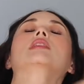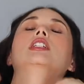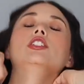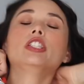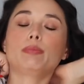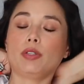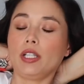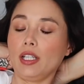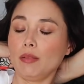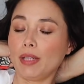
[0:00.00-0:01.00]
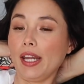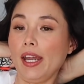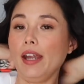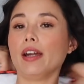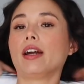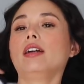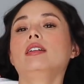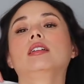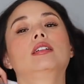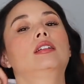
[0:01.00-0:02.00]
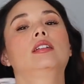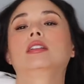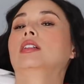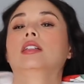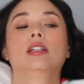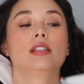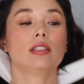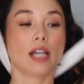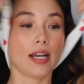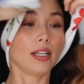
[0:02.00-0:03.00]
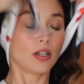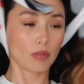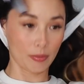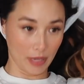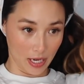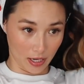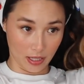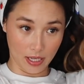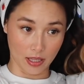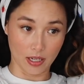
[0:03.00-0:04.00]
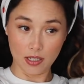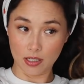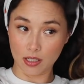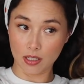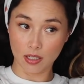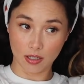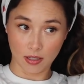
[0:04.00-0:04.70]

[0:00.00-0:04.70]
And just put it in my hair. Tied it around my hair like this.